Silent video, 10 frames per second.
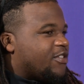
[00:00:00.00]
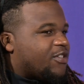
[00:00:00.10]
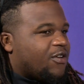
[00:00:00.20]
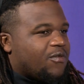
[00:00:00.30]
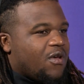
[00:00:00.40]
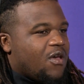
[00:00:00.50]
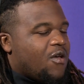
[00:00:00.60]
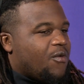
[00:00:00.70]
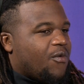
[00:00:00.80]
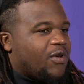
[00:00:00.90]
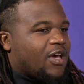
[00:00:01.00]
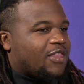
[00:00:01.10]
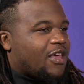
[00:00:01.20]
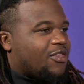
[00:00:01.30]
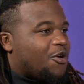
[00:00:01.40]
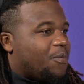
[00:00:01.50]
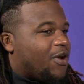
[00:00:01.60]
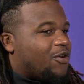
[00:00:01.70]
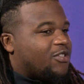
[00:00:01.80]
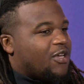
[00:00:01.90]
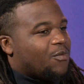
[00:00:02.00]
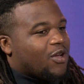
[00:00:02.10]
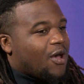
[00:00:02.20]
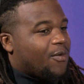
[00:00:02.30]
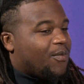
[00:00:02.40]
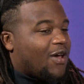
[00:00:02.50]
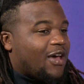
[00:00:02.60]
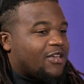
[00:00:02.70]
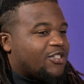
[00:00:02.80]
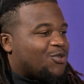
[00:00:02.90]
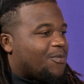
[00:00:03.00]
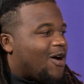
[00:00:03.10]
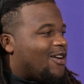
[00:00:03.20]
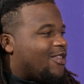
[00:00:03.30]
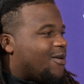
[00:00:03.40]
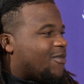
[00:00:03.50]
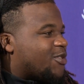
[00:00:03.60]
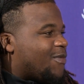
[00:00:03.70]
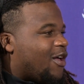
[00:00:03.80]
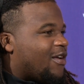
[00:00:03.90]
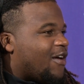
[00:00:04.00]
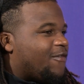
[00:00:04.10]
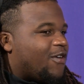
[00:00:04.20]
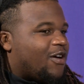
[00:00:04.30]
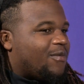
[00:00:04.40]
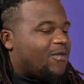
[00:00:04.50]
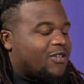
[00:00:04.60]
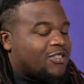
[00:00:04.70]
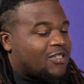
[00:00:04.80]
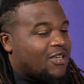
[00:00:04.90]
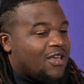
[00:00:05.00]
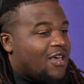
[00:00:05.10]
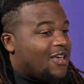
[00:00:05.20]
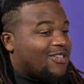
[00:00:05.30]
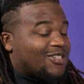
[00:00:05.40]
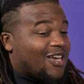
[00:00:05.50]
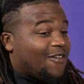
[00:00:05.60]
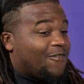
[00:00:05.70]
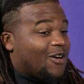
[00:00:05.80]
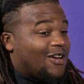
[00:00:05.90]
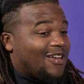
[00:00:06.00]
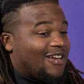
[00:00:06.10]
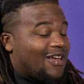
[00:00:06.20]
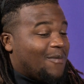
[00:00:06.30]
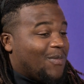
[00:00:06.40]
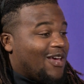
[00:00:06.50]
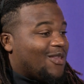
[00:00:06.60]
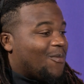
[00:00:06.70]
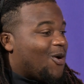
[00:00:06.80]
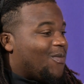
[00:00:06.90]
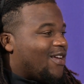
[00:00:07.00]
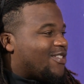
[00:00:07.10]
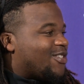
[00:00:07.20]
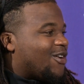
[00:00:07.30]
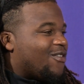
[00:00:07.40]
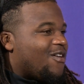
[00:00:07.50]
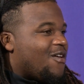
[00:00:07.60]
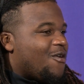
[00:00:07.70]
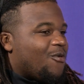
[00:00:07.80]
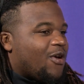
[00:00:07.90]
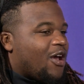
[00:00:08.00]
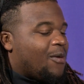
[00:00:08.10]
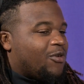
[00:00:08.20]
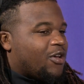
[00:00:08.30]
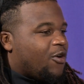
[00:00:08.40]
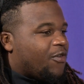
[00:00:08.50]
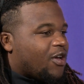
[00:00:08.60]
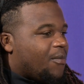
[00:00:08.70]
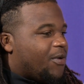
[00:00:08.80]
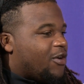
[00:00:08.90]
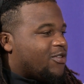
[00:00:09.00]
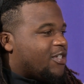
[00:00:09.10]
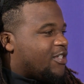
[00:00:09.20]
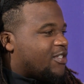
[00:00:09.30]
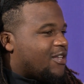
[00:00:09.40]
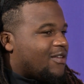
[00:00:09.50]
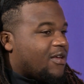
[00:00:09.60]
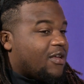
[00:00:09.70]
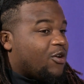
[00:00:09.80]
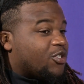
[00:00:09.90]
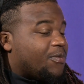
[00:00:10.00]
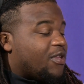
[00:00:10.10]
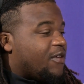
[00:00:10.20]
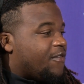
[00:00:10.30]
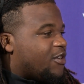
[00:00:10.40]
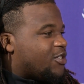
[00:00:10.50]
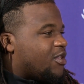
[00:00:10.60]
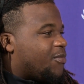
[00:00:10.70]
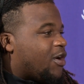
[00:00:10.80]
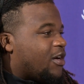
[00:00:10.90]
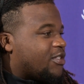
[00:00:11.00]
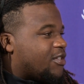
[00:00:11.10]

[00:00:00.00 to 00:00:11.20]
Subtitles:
So when we got that third penalty and we're coming back, it just reminded them to smile and have fun, but just have fun and be in the moment. So we were able to overcome penalties and ultimately finish in the box.